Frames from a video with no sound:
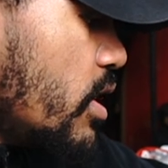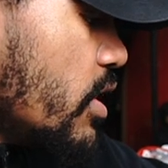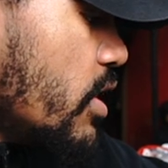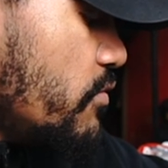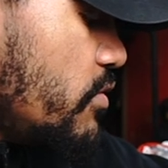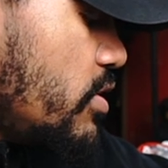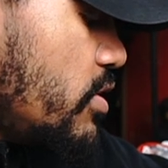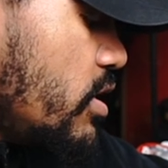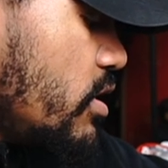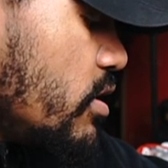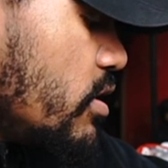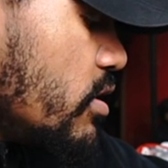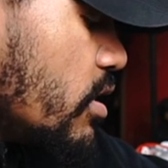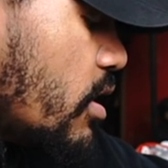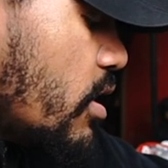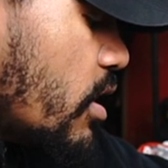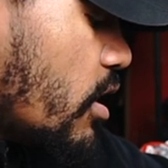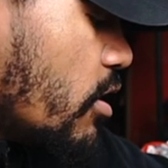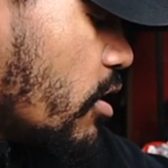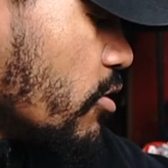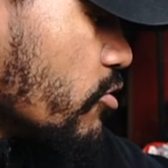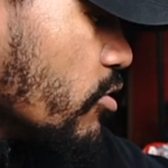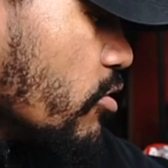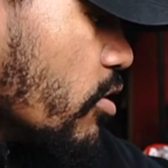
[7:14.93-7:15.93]
everything that
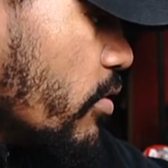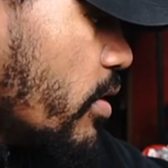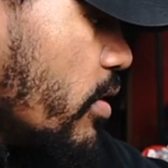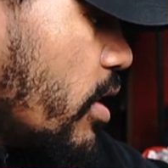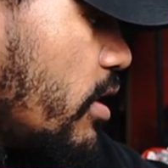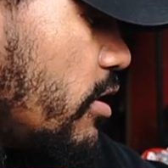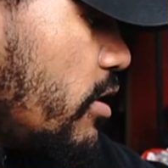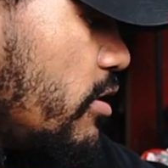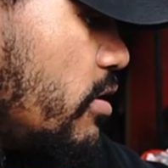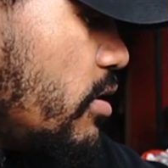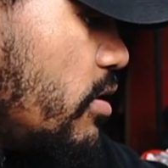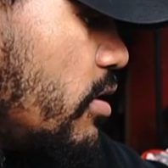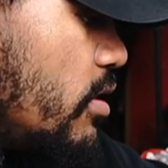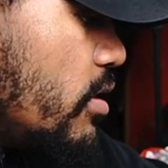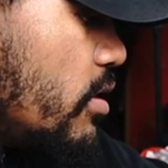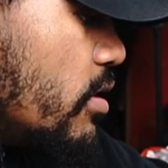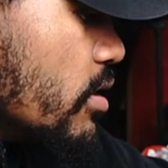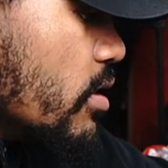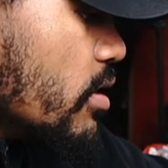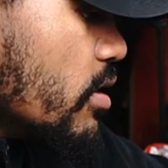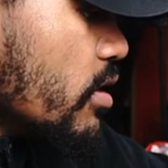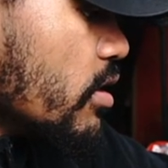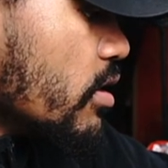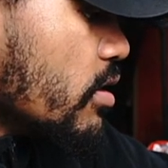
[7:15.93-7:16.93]
I'll throw at it,
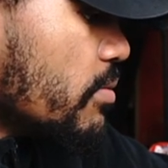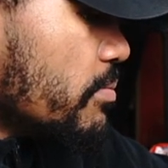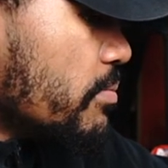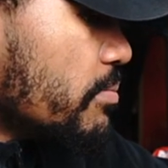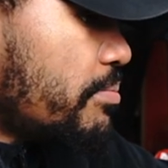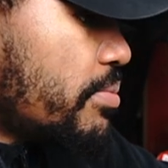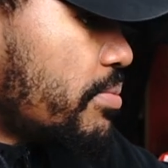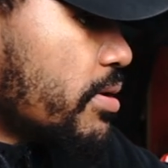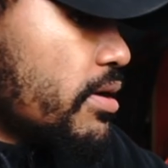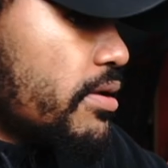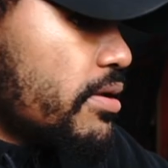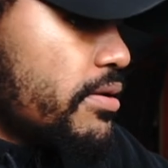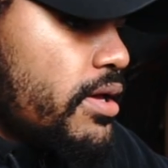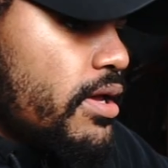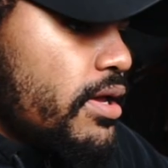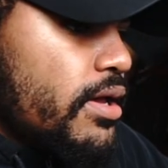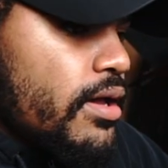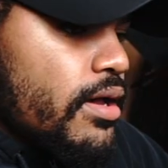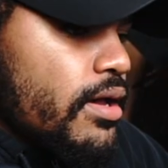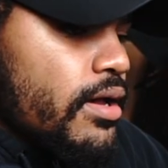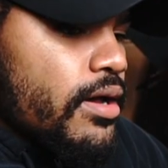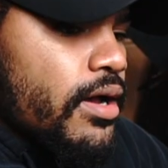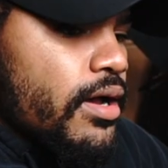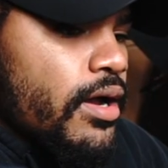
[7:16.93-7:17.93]
but
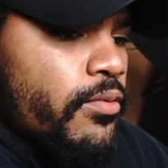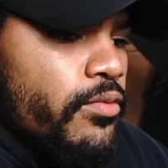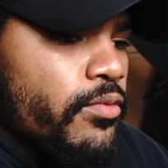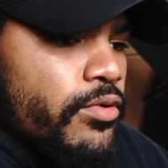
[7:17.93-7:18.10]
I'll